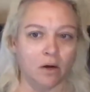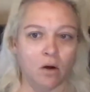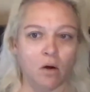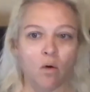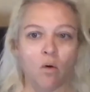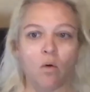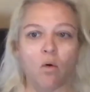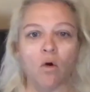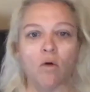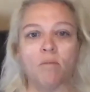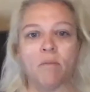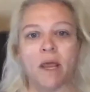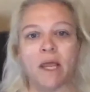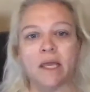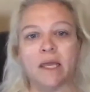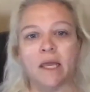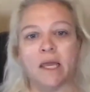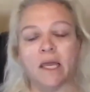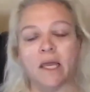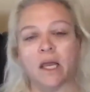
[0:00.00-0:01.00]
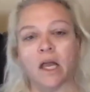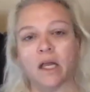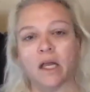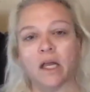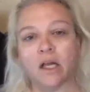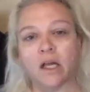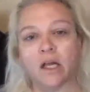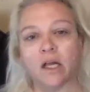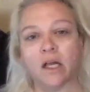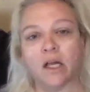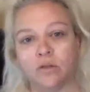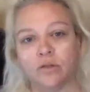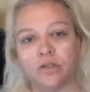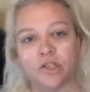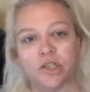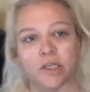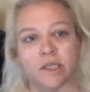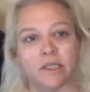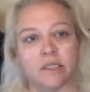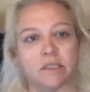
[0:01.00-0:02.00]
or making
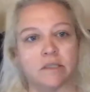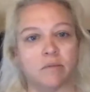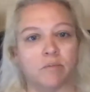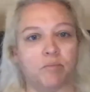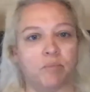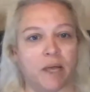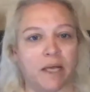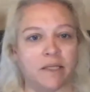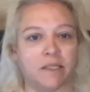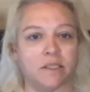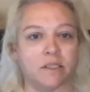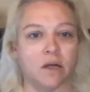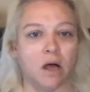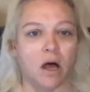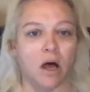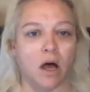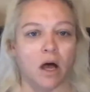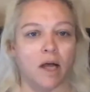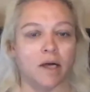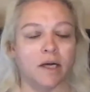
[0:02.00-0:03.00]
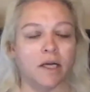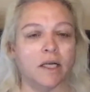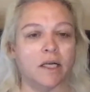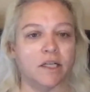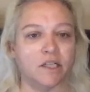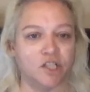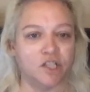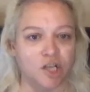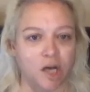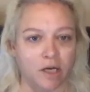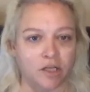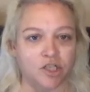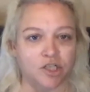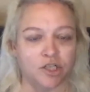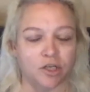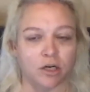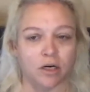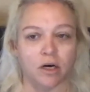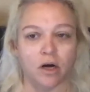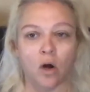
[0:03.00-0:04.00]
conclusions based on conjecture
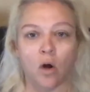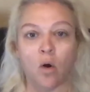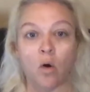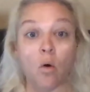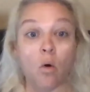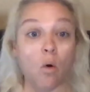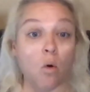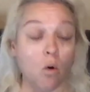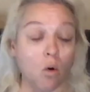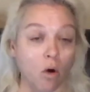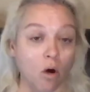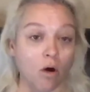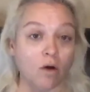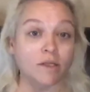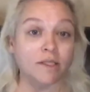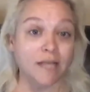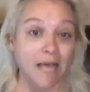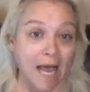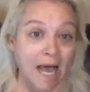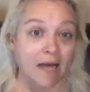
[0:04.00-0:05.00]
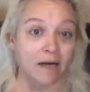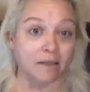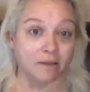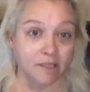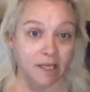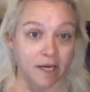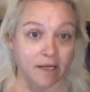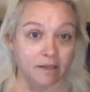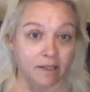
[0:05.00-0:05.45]
or tattletaling,